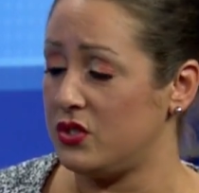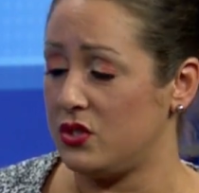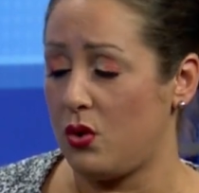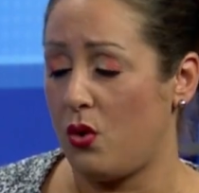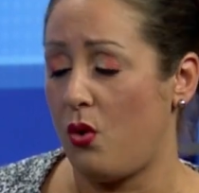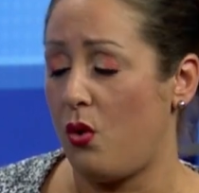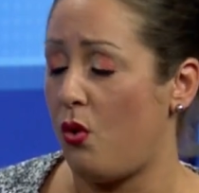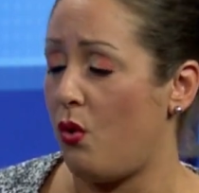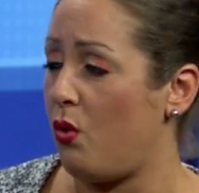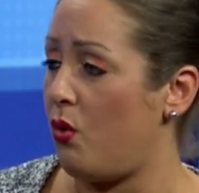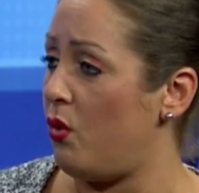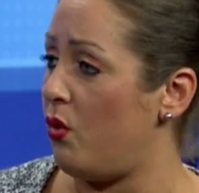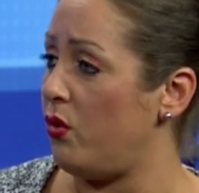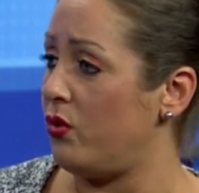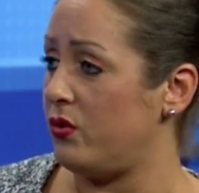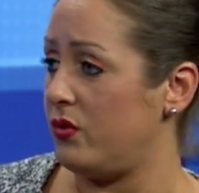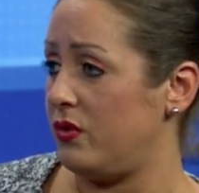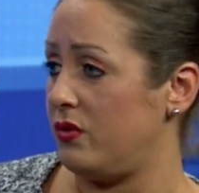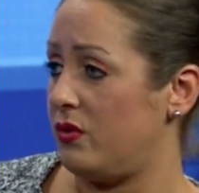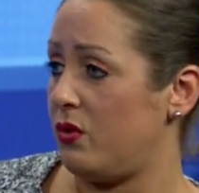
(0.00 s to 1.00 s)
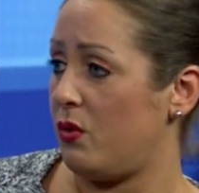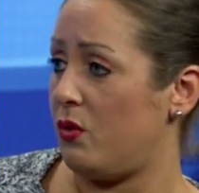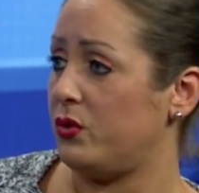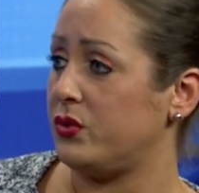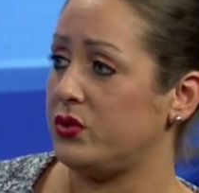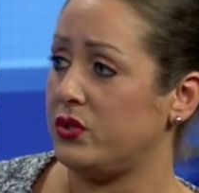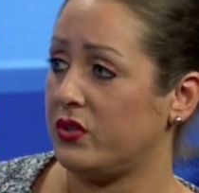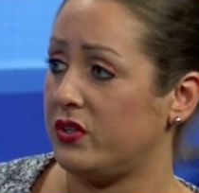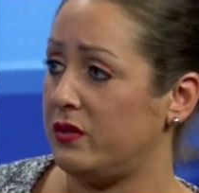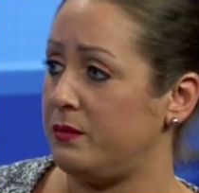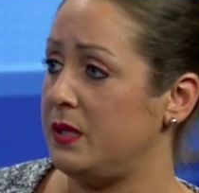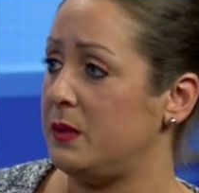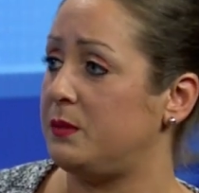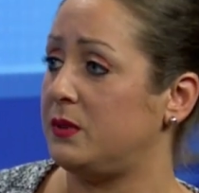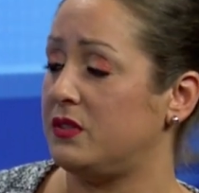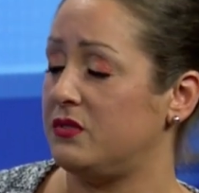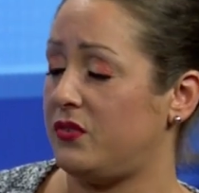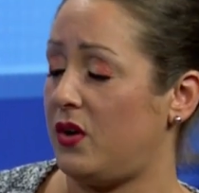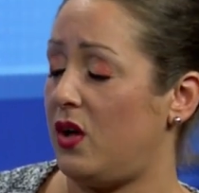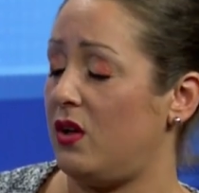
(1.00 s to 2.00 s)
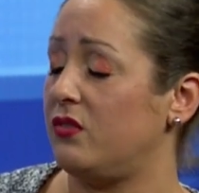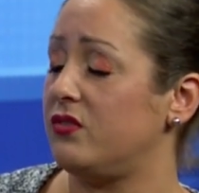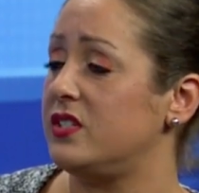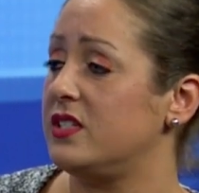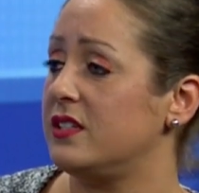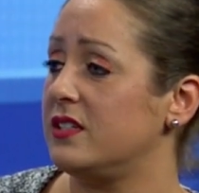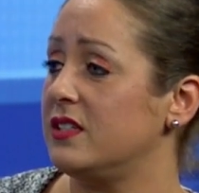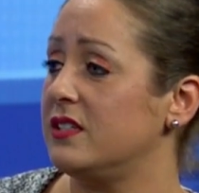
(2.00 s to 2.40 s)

the whole the whole circle of people involved.